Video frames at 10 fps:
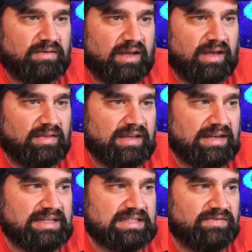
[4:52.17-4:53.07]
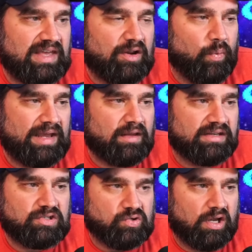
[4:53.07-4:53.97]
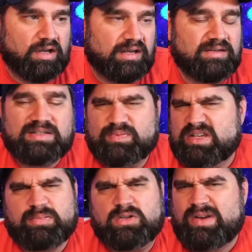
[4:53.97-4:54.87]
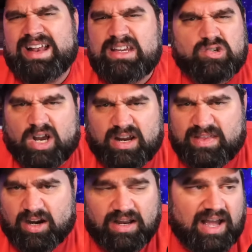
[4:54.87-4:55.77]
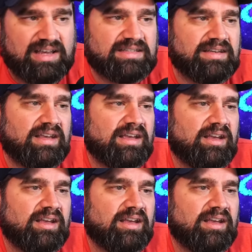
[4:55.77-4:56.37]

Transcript: The ideas of getting weight loss drug, just substitute any drug in there, guys.